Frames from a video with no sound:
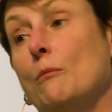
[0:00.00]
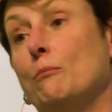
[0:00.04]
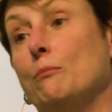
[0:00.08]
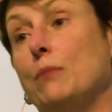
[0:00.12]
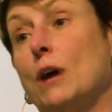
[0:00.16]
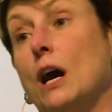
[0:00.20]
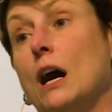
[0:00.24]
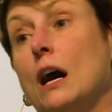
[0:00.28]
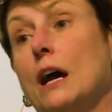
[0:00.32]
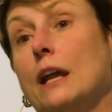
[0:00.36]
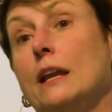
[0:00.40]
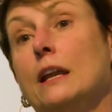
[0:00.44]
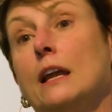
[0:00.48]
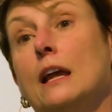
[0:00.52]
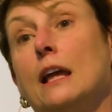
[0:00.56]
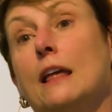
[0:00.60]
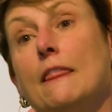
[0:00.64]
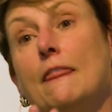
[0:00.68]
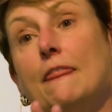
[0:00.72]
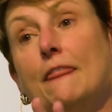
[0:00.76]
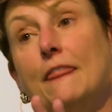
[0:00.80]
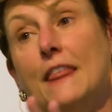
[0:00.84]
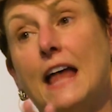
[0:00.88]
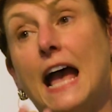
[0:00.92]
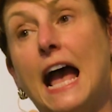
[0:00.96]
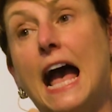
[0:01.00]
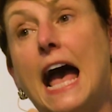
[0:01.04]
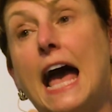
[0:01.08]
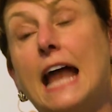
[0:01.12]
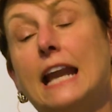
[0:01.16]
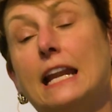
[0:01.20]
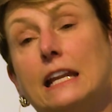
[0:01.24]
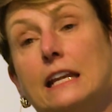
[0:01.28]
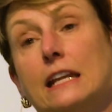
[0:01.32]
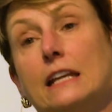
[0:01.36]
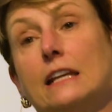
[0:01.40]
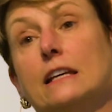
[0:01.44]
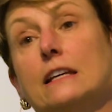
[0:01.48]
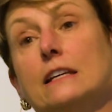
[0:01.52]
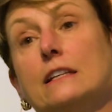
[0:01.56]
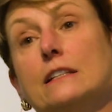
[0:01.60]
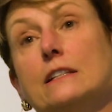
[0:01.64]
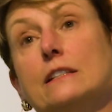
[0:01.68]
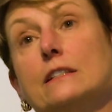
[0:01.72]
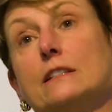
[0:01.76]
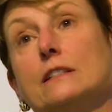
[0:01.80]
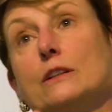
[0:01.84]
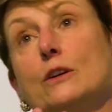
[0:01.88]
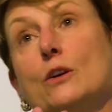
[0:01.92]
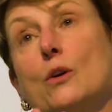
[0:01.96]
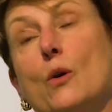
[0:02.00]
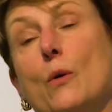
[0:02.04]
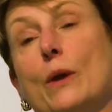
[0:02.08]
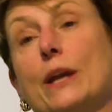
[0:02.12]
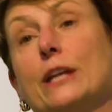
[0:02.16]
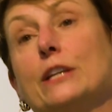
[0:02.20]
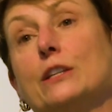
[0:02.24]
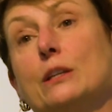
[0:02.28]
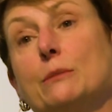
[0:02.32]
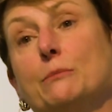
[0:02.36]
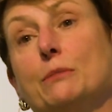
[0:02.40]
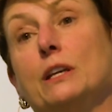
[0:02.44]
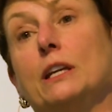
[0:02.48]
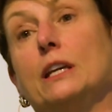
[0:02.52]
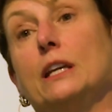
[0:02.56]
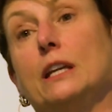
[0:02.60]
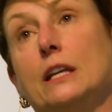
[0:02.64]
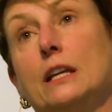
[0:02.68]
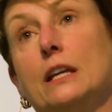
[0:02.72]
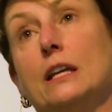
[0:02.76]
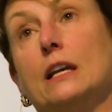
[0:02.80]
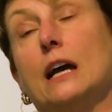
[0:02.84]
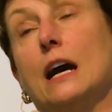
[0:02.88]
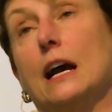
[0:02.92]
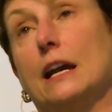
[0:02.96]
but that is going to be,